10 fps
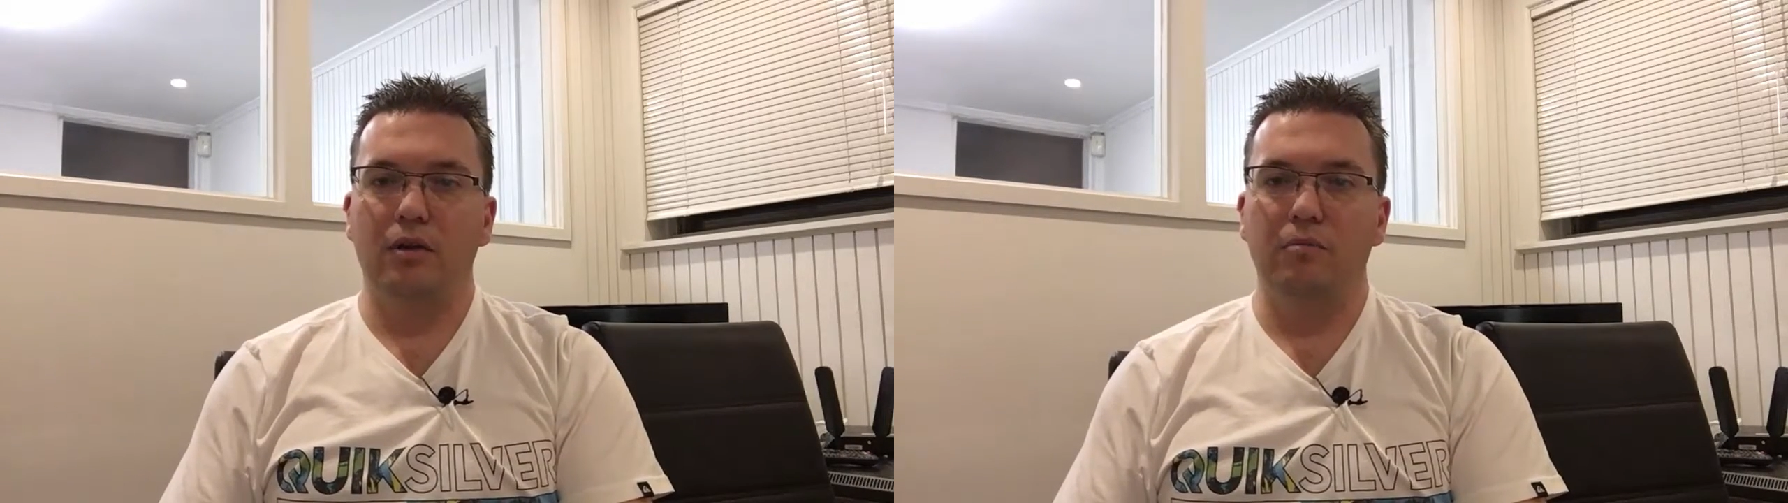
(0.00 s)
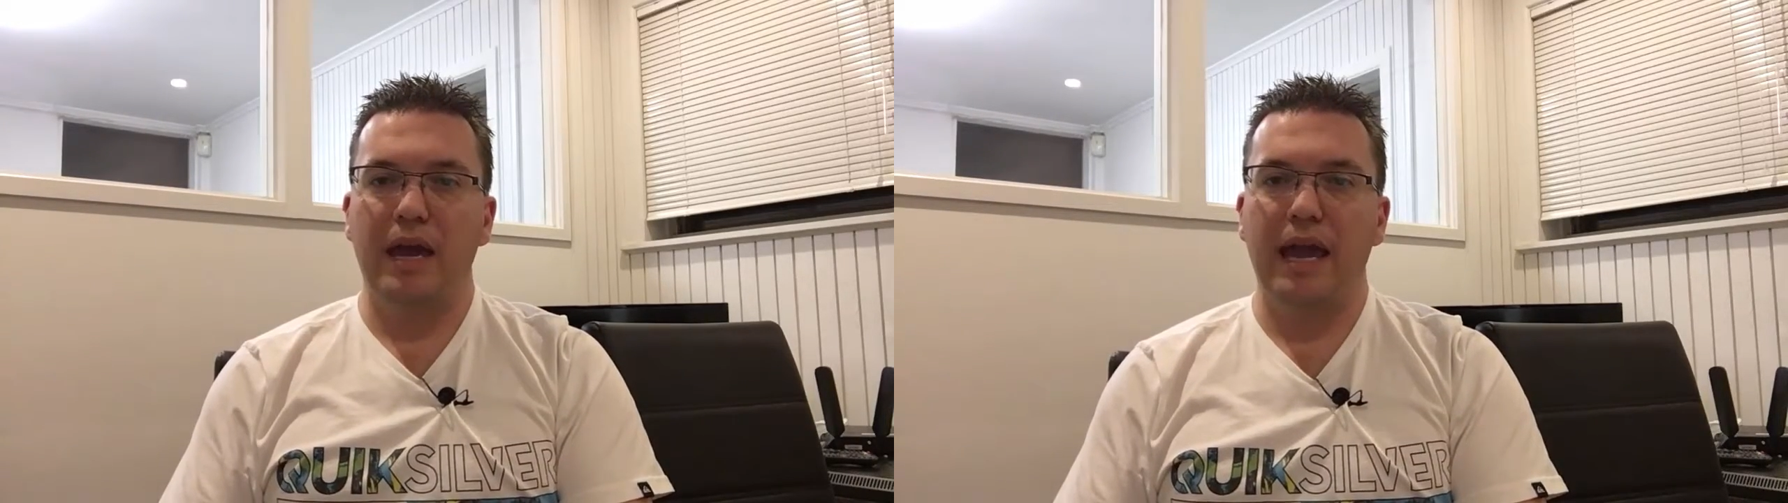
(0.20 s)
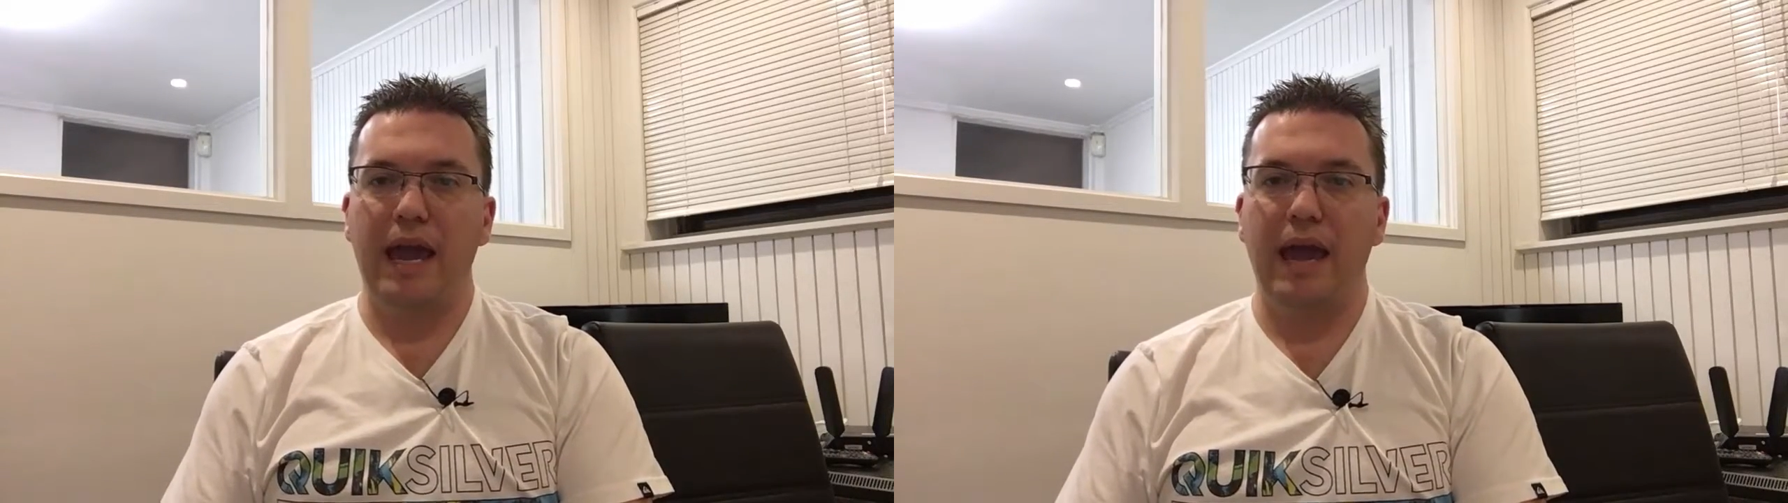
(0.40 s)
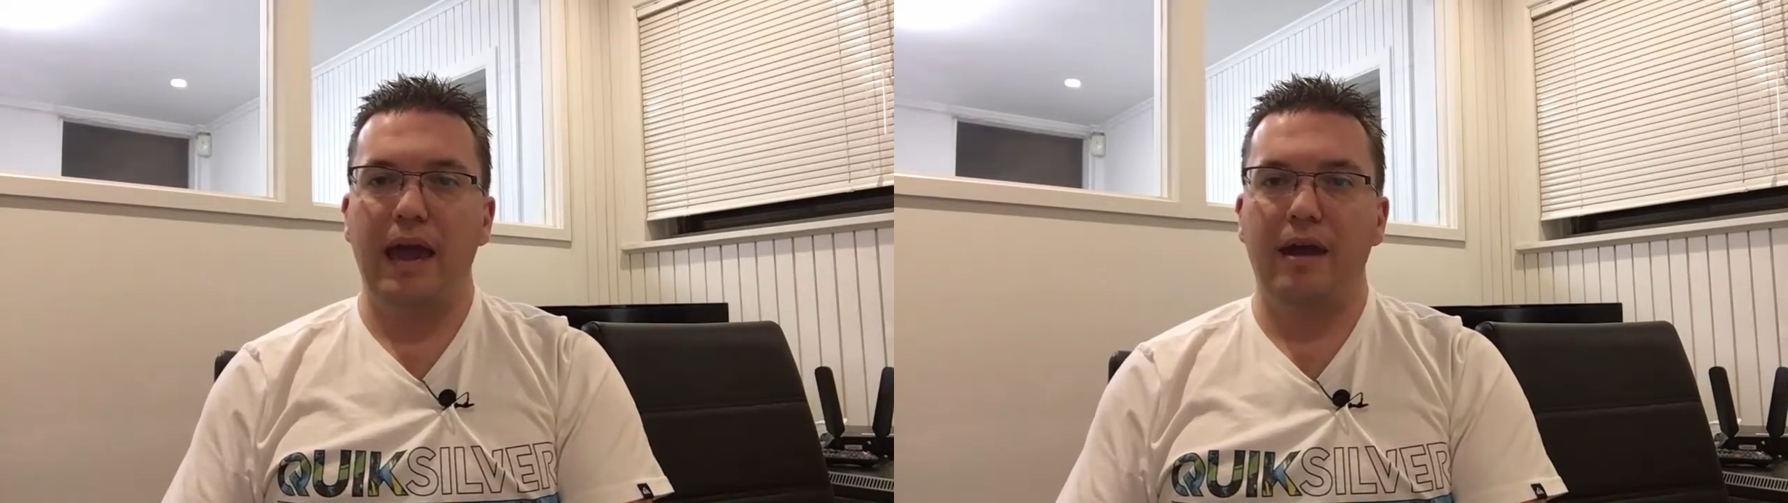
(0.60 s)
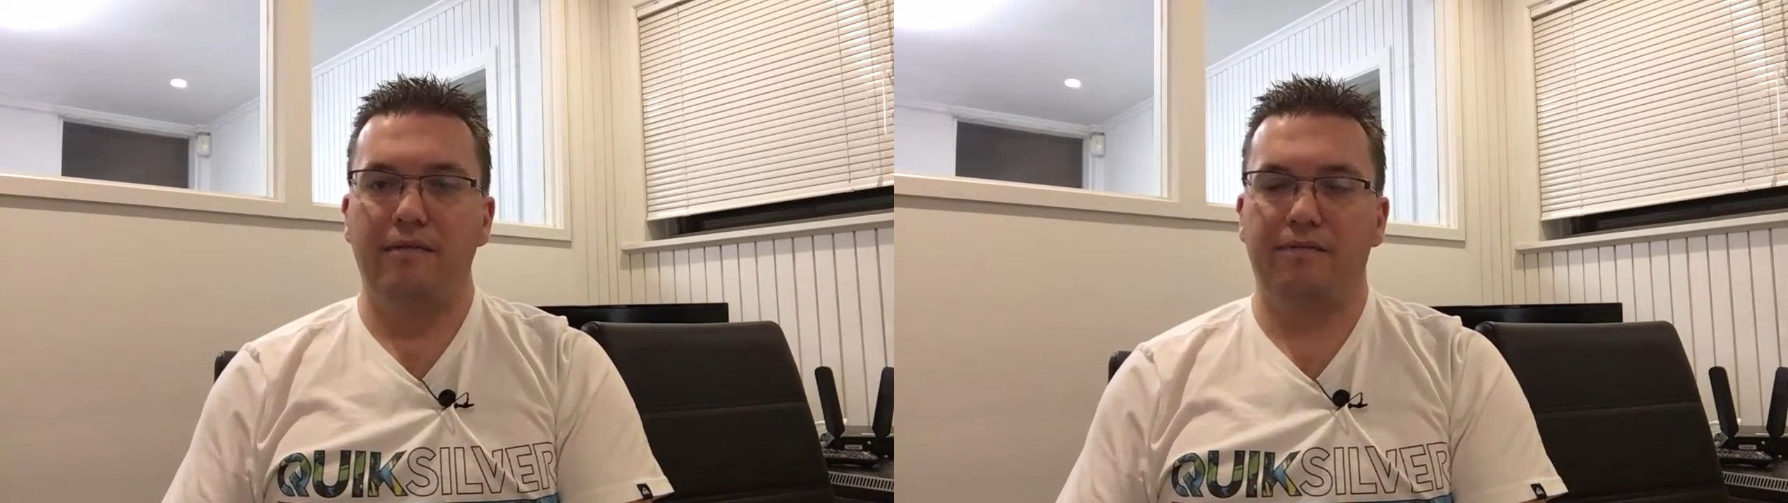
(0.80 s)
may
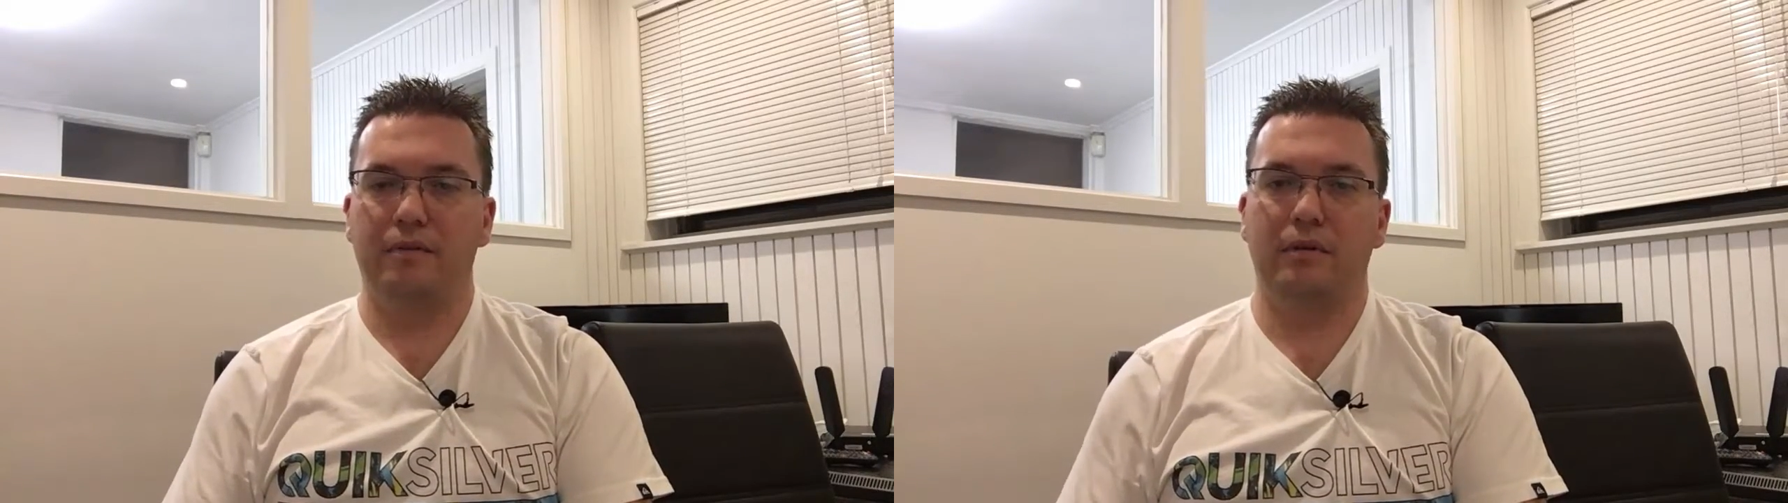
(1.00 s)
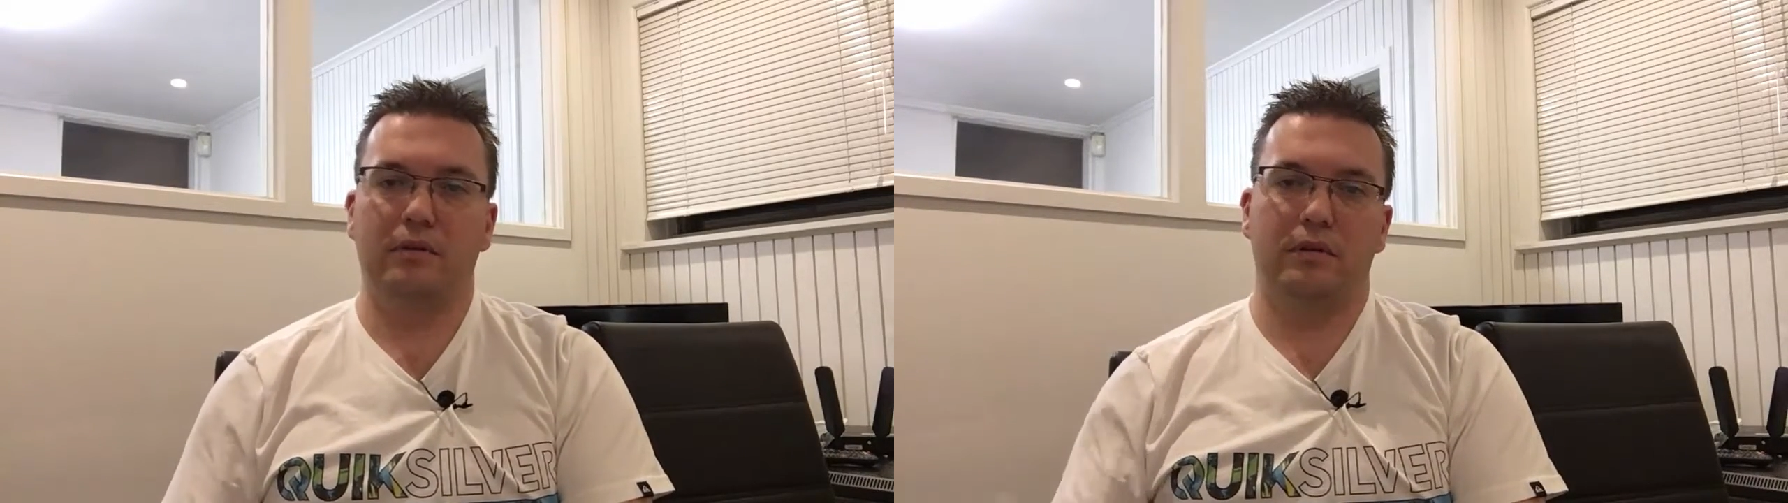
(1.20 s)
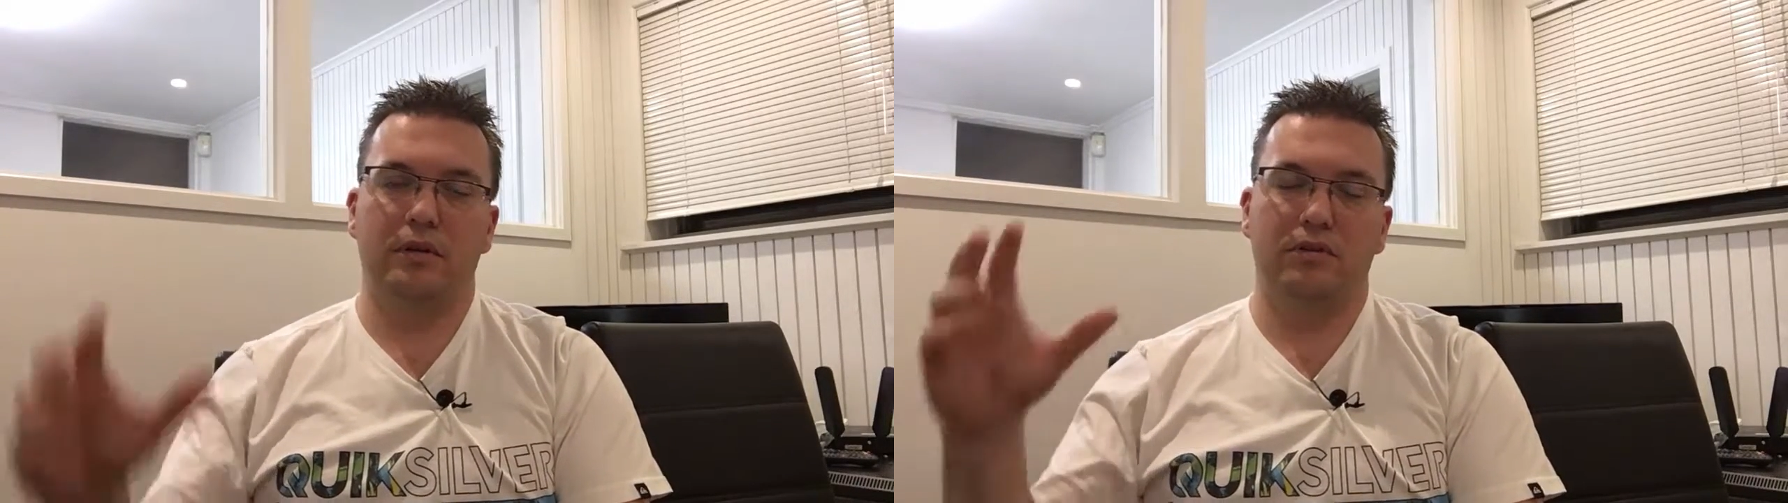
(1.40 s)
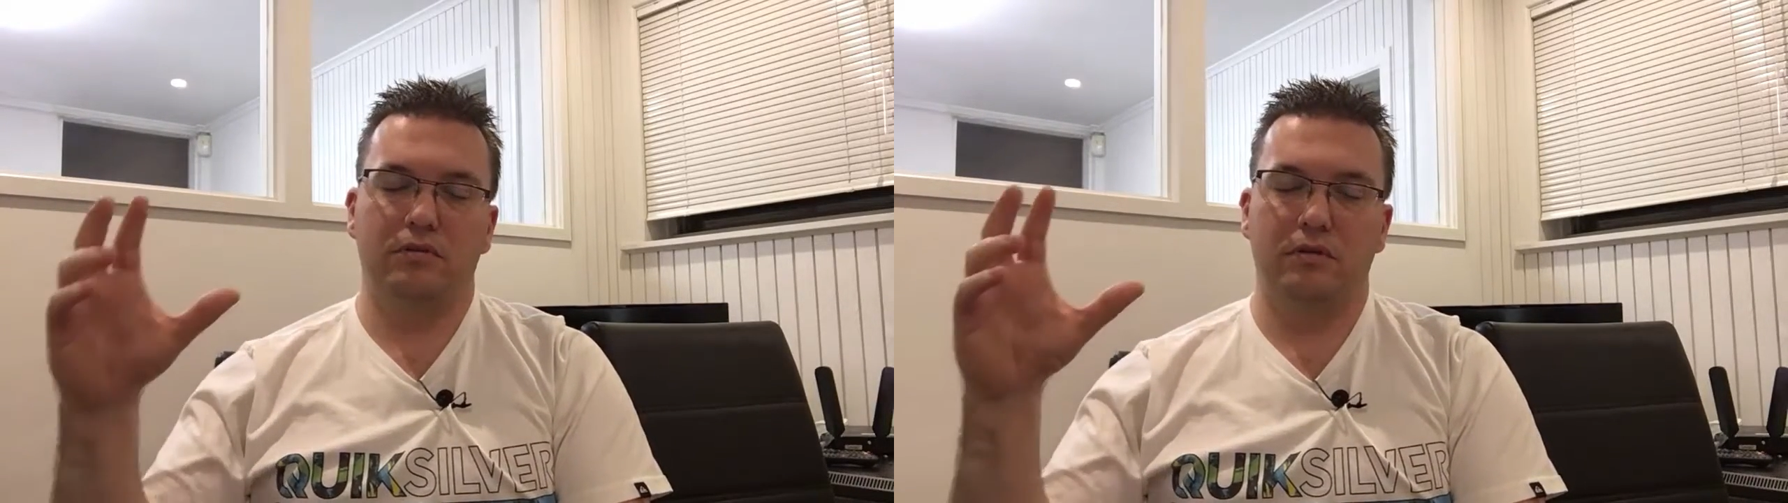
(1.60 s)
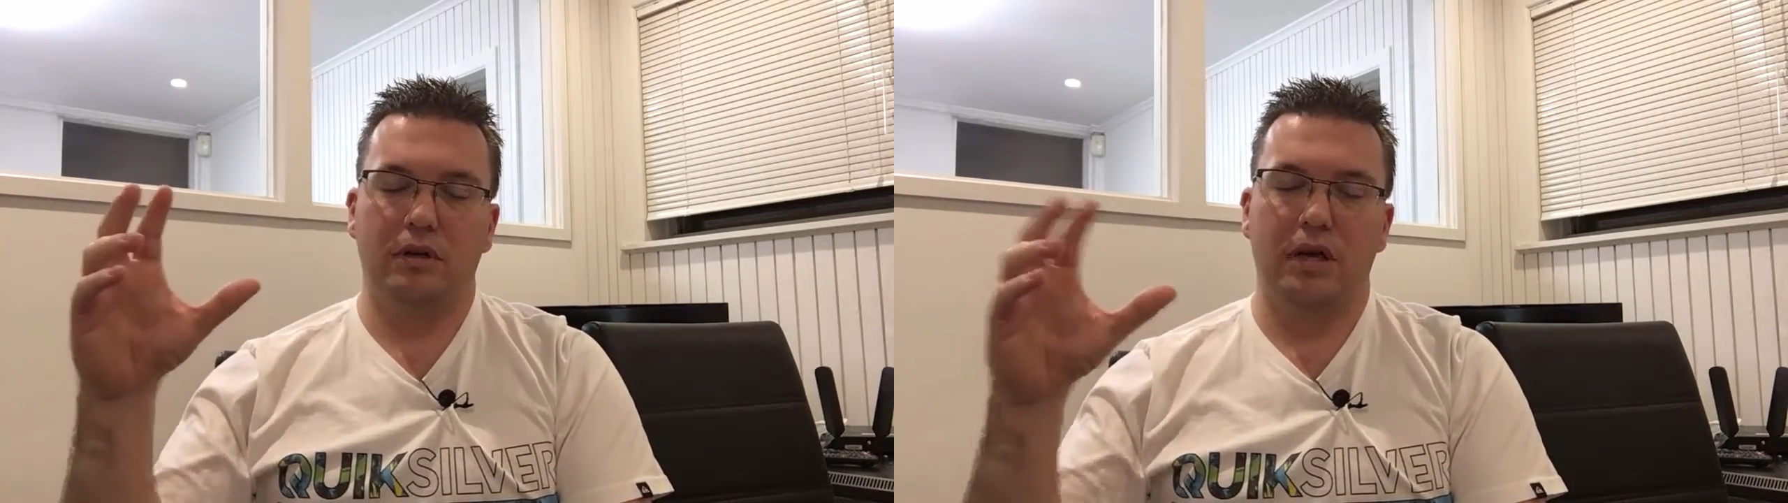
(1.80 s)
have
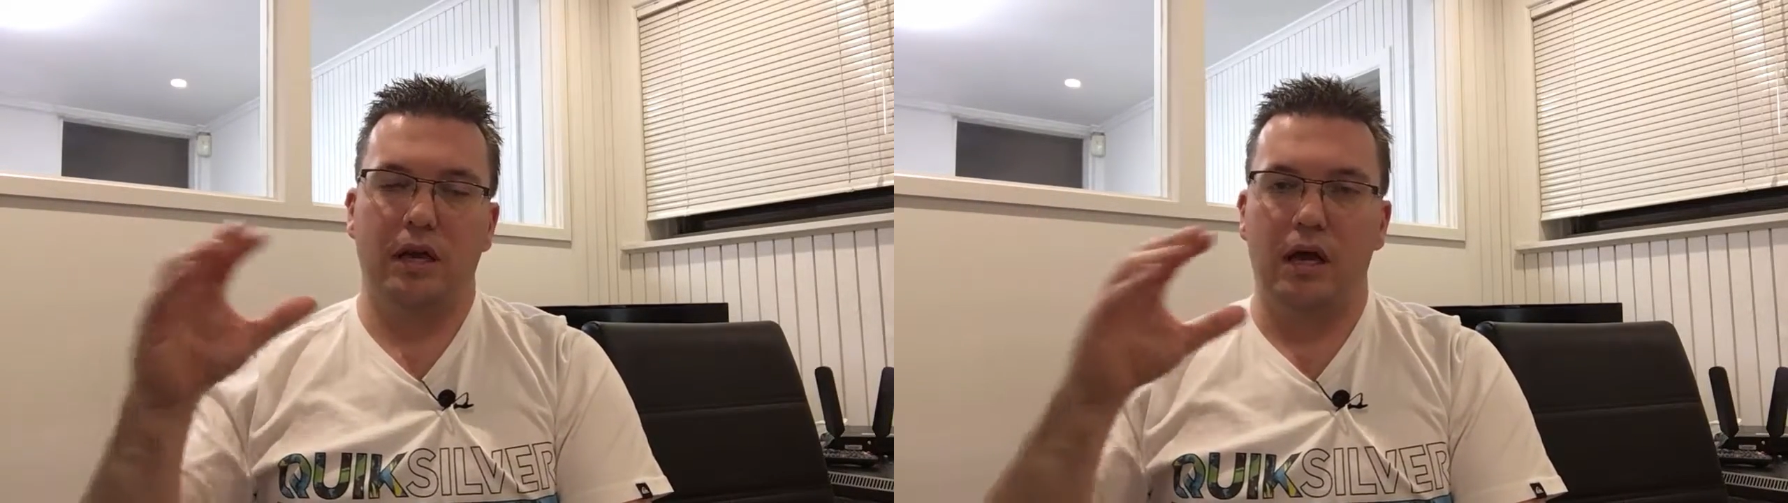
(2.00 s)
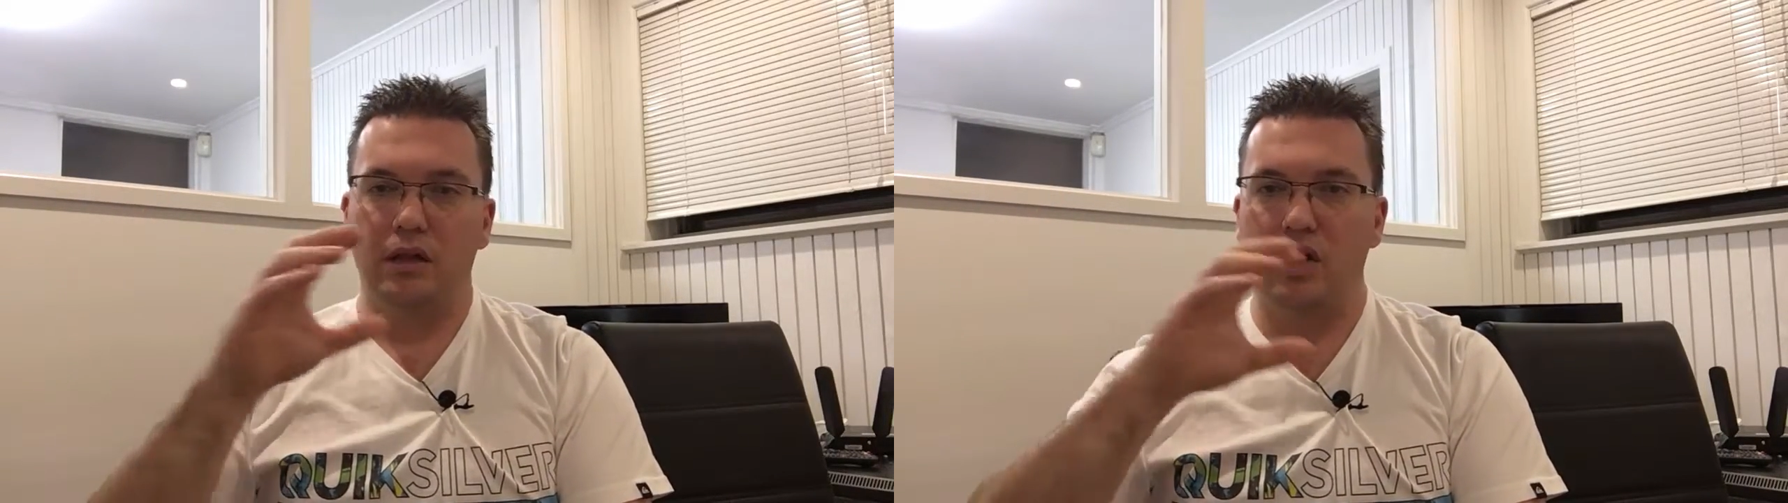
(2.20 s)
a